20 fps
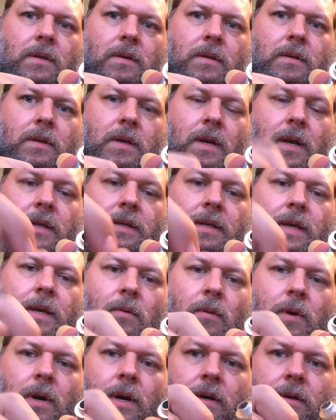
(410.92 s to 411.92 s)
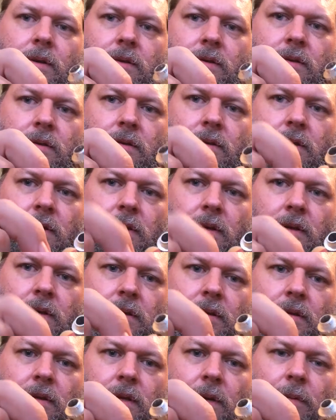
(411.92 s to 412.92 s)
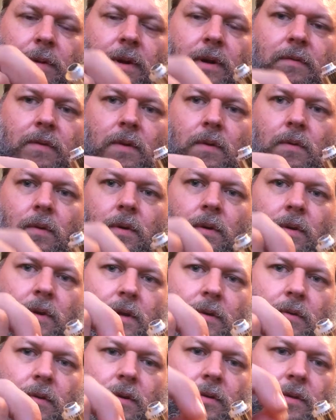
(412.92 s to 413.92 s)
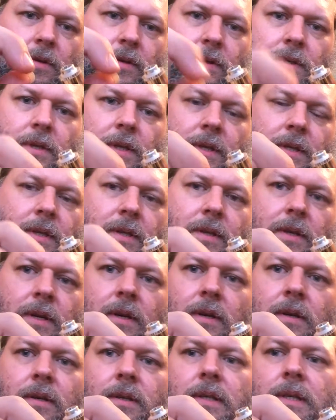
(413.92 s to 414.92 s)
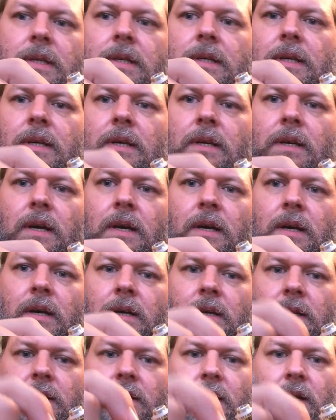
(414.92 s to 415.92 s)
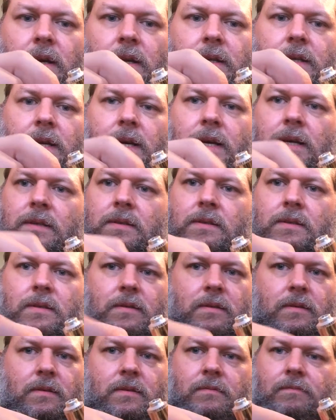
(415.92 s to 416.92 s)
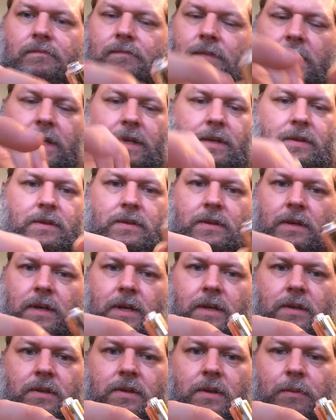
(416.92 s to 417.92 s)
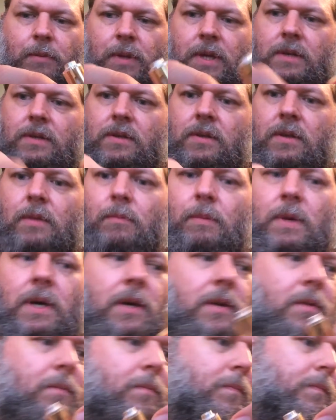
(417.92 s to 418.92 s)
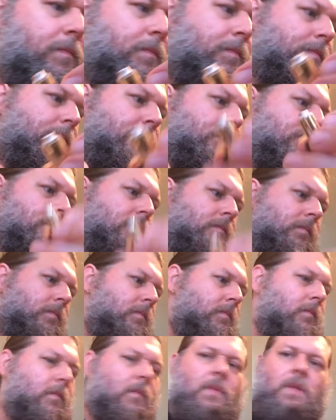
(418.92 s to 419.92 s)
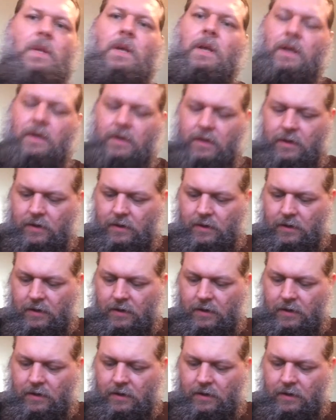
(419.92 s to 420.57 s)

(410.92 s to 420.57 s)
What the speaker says: contact wires coming off the coil. The coil just sits in there, contacts, I guess, against a piece on the bottom, and